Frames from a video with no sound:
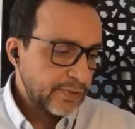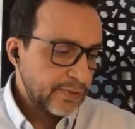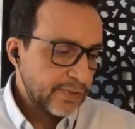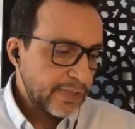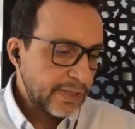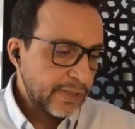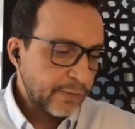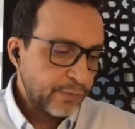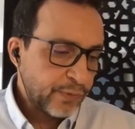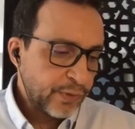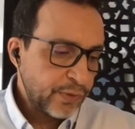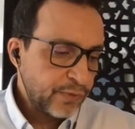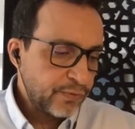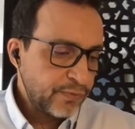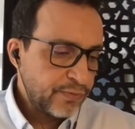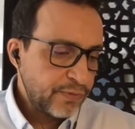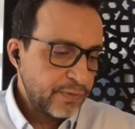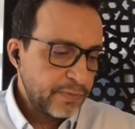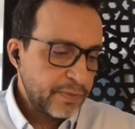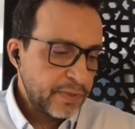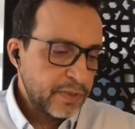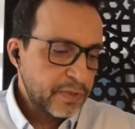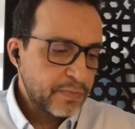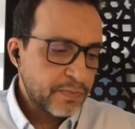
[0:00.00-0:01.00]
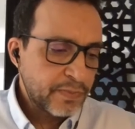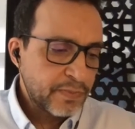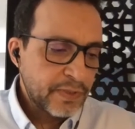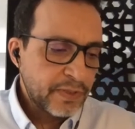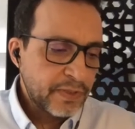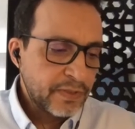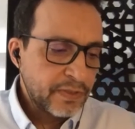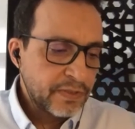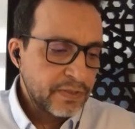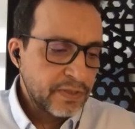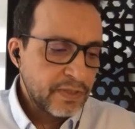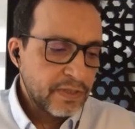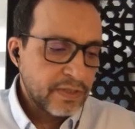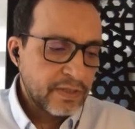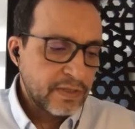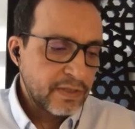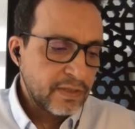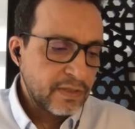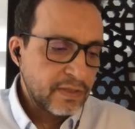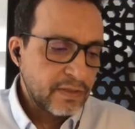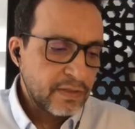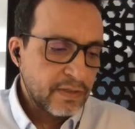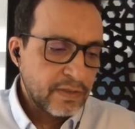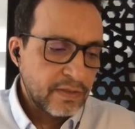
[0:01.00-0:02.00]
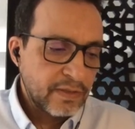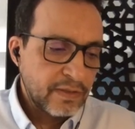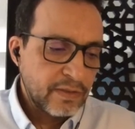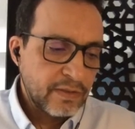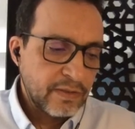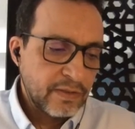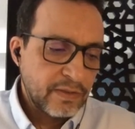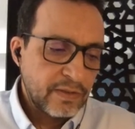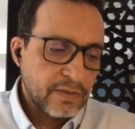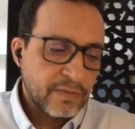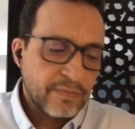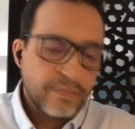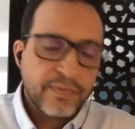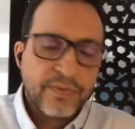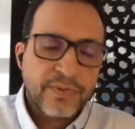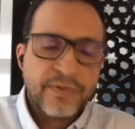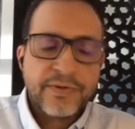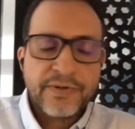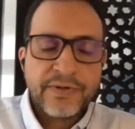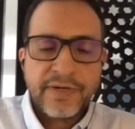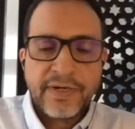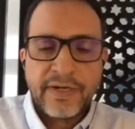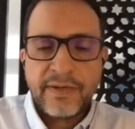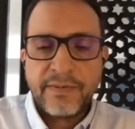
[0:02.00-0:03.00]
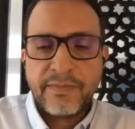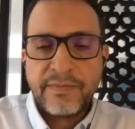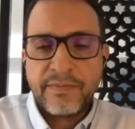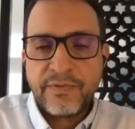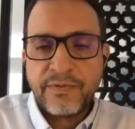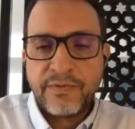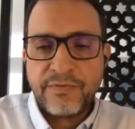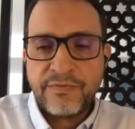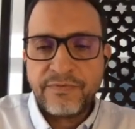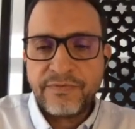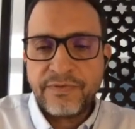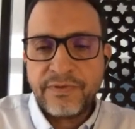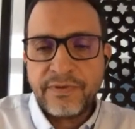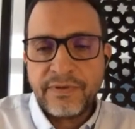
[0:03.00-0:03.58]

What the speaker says: We know from experience that the program of